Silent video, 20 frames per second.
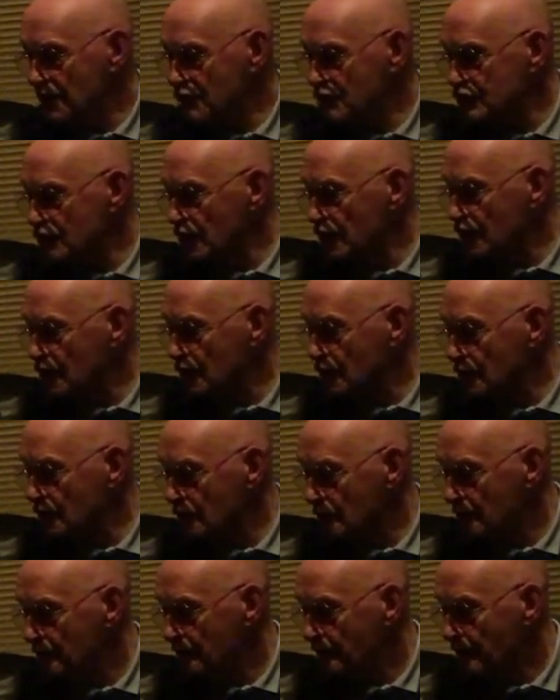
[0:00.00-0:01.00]

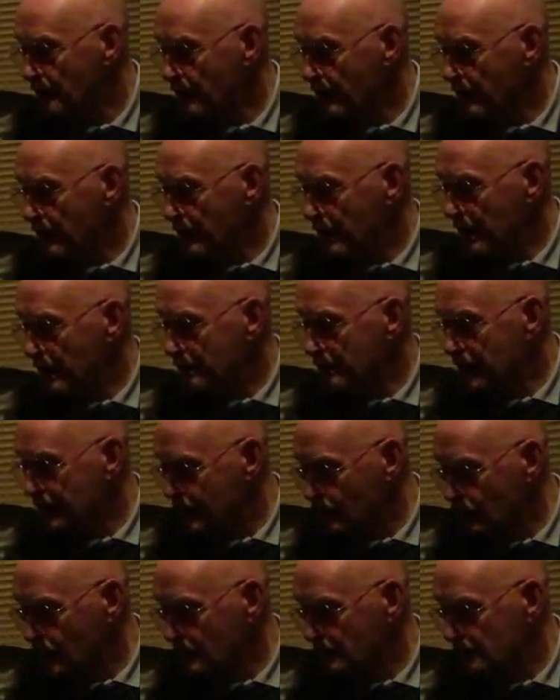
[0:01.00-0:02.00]
Solihull
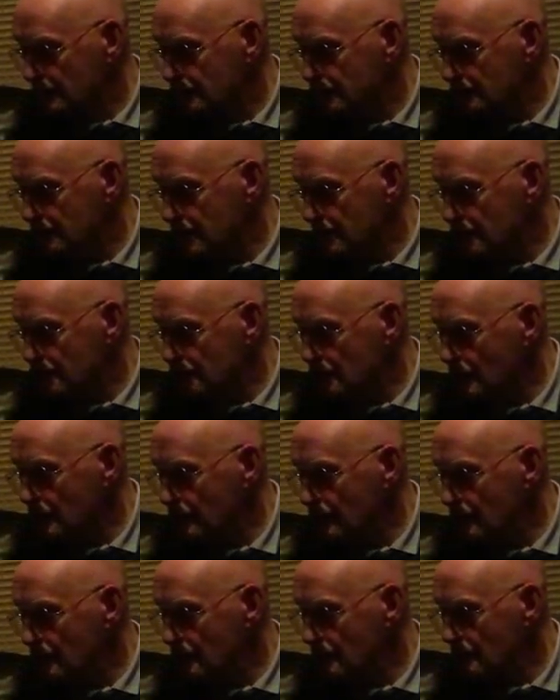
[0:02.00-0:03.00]
nightclub in
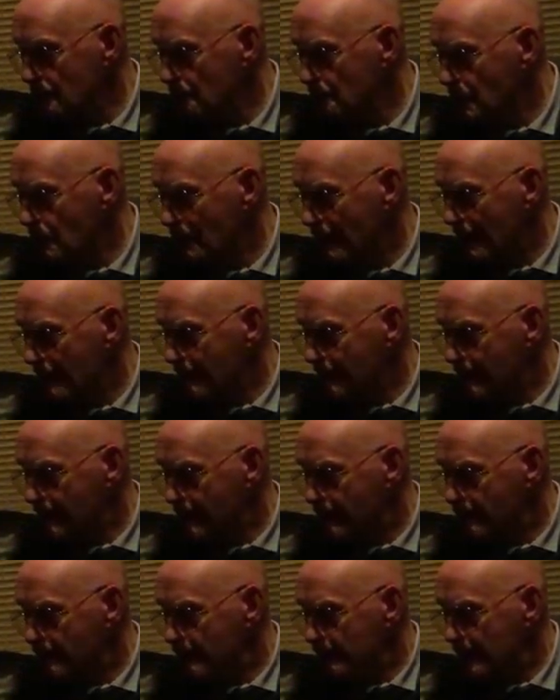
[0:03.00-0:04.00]
Solihull.
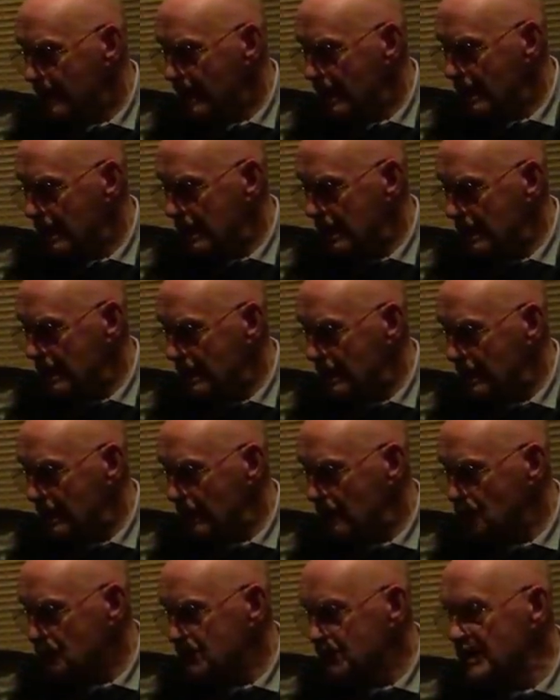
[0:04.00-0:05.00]

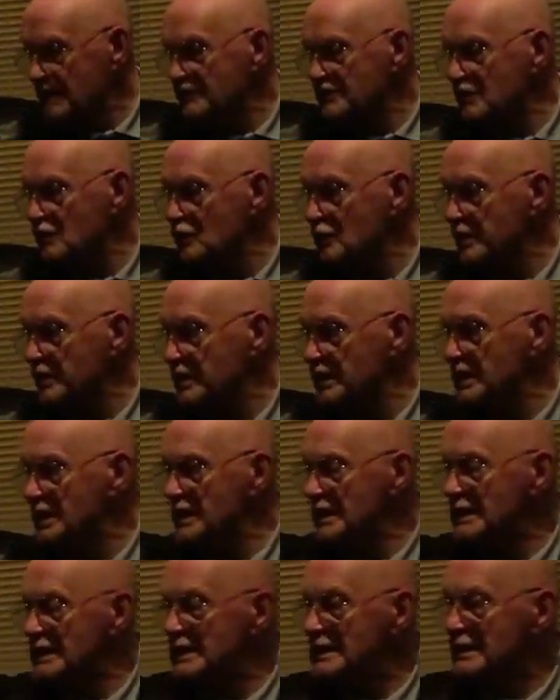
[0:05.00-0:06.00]
I was there for the week
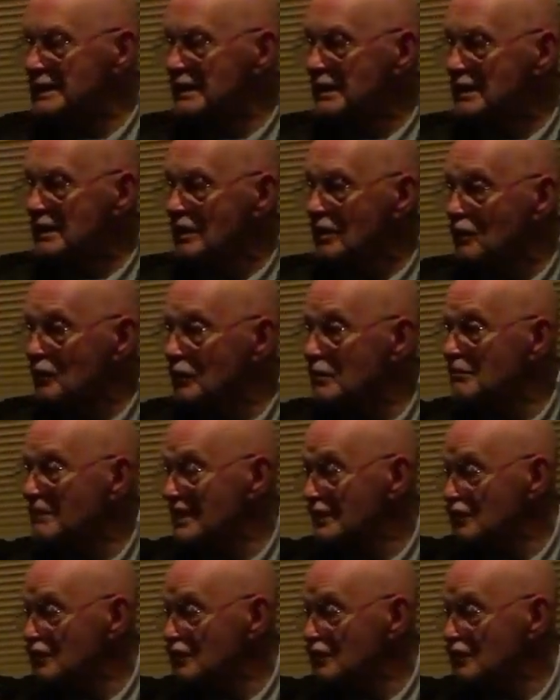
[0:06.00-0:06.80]
with